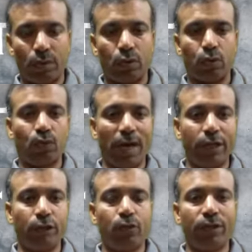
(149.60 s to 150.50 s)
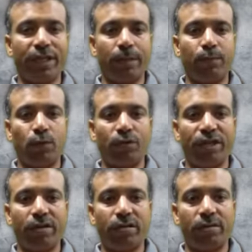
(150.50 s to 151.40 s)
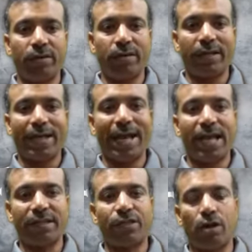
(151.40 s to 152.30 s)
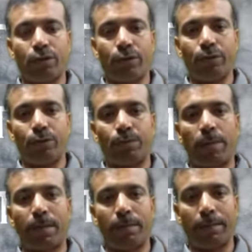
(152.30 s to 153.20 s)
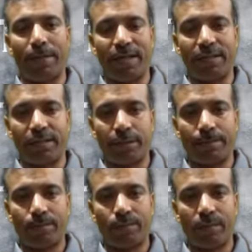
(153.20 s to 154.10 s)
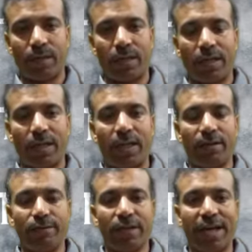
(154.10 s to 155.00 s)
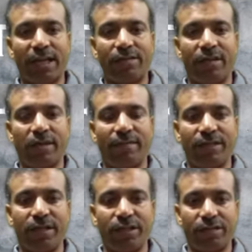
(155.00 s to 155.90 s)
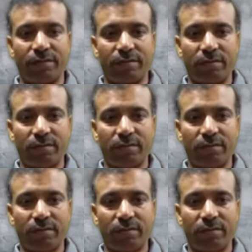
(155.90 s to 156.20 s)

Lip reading: So why to use airport there? At is also used for public places. He lives at a railway station.